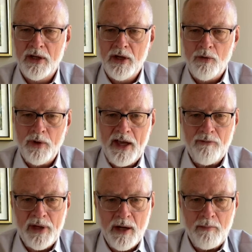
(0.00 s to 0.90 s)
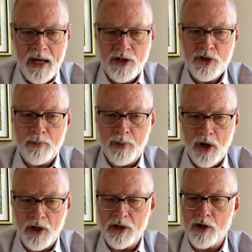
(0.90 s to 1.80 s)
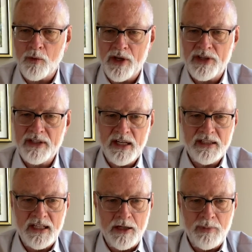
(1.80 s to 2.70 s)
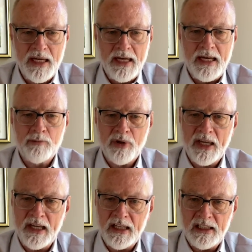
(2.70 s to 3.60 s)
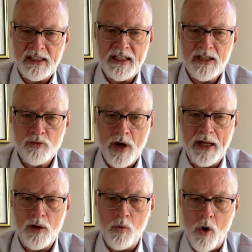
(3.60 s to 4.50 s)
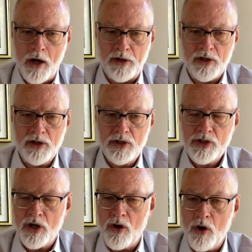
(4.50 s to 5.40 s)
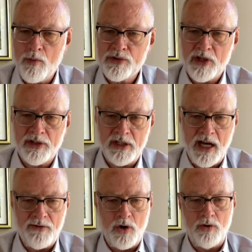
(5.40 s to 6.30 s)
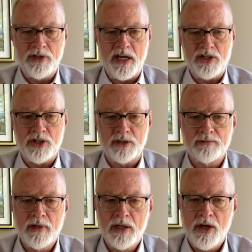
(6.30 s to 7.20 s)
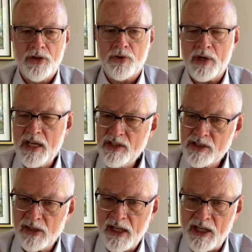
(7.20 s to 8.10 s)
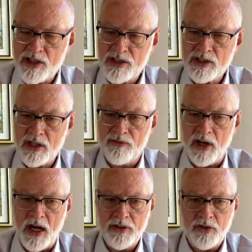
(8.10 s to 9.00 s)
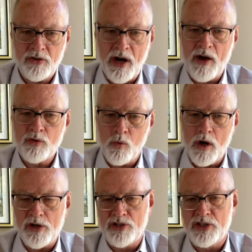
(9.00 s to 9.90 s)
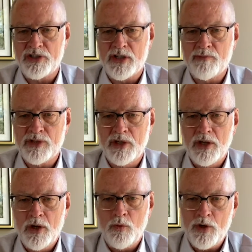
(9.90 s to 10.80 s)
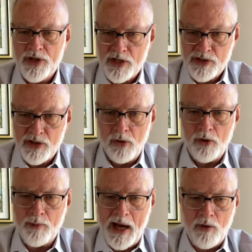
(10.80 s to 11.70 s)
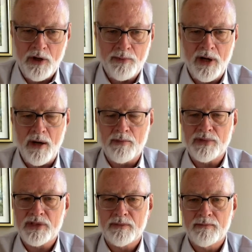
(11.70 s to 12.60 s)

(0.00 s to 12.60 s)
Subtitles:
we have been a major partner with Dig Deep in bringing clean running water to homes on the Navajo Nation through installations of underground water systems with solar-powered pumps.